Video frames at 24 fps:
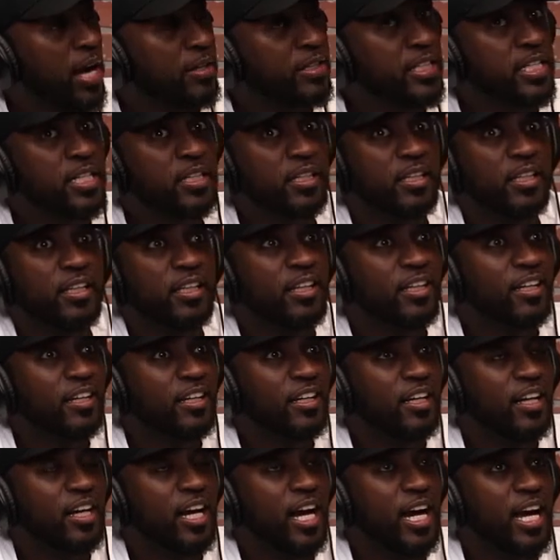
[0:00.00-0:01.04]
I think
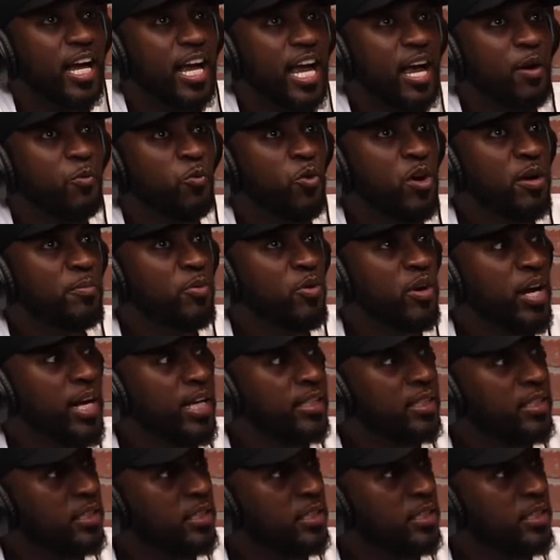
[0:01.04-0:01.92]
at one point,